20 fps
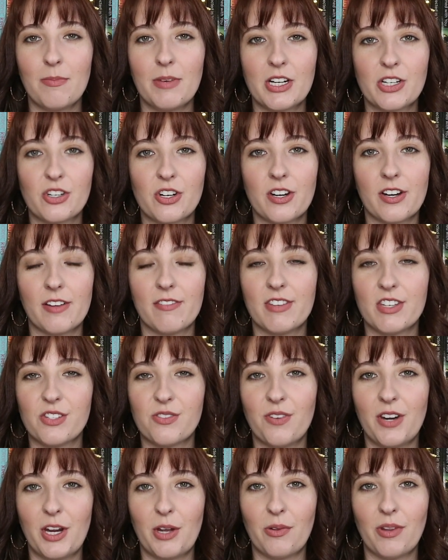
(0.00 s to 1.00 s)
Make sure to give this
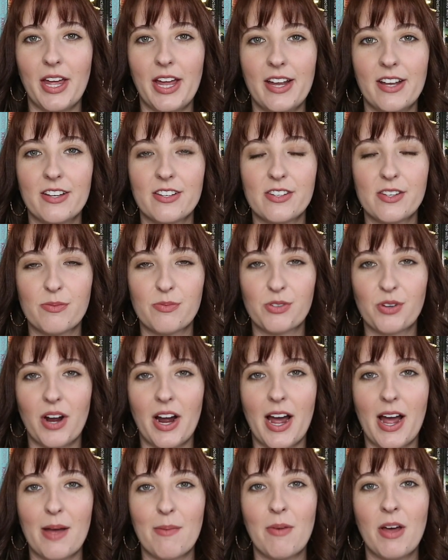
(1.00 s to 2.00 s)
video a like,
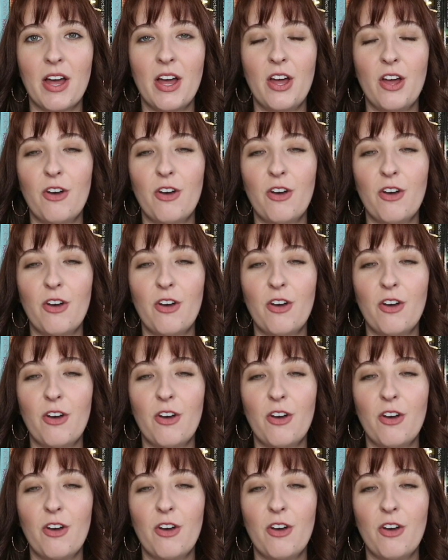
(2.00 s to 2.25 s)
subscribe,